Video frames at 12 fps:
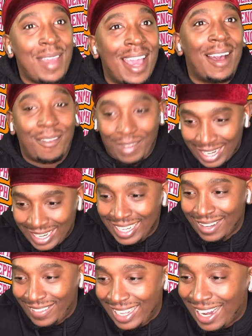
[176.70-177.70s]
me up, my
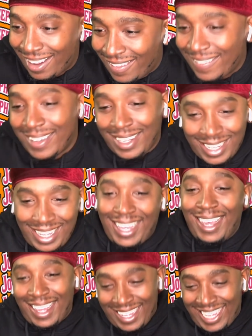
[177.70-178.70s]
nigga. Hit
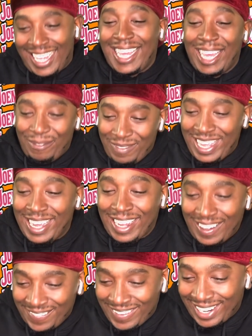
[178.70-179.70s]
me
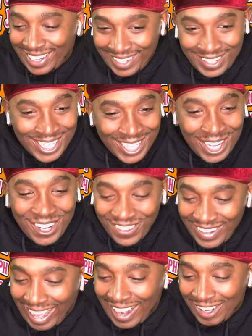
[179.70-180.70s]
up, nigga.
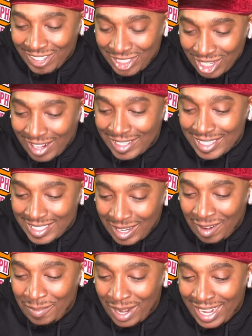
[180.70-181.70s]
We gotta go talk to
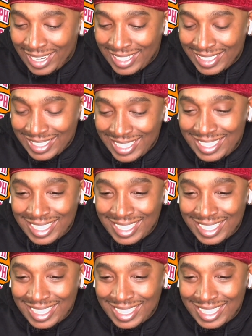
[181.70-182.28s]
somebody, because this